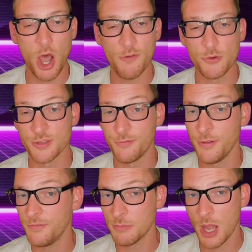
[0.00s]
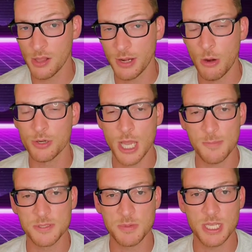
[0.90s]
It offers a 50-mile-an-hour
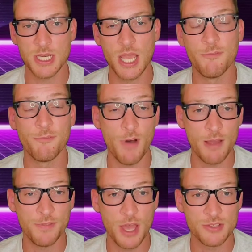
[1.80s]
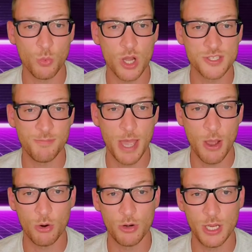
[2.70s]
top speed and 5,000 watts of
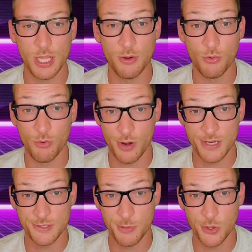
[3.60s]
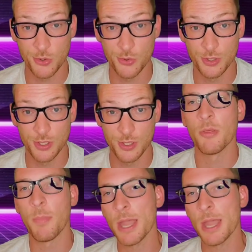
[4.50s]
power in race mode.